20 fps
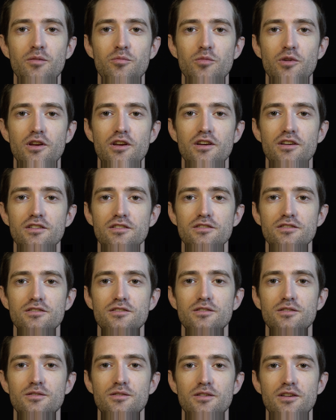because
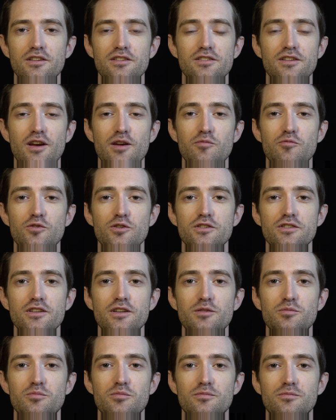it's time for sleep.
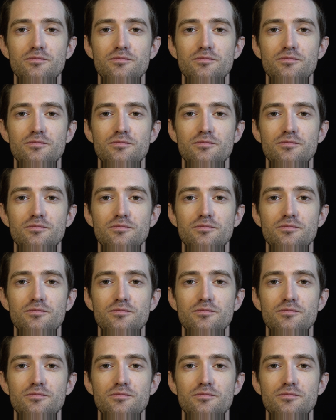